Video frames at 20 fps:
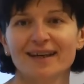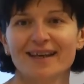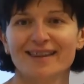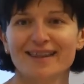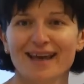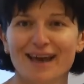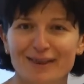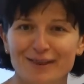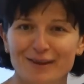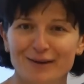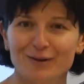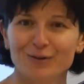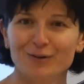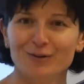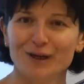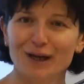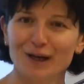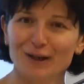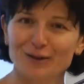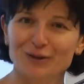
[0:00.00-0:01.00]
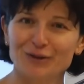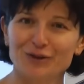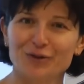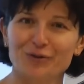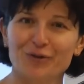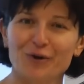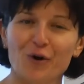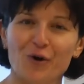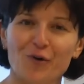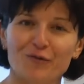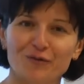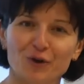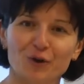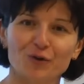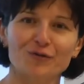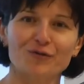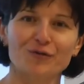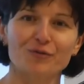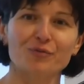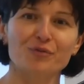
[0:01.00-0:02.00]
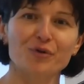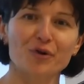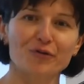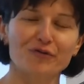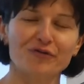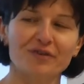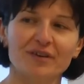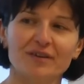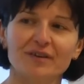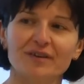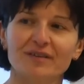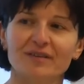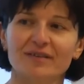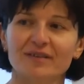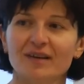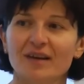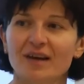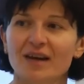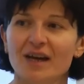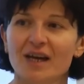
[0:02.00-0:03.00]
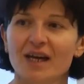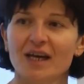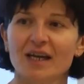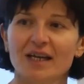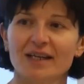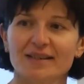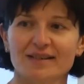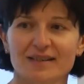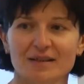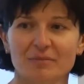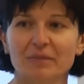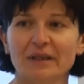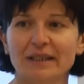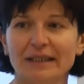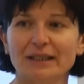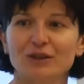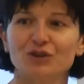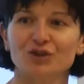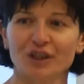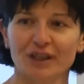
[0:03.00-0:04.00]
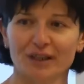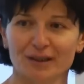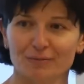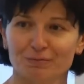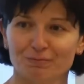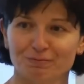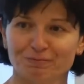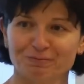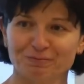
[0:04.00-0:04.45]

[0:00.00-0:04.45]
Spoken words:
the ethical culture of not-for-profits is diminishing.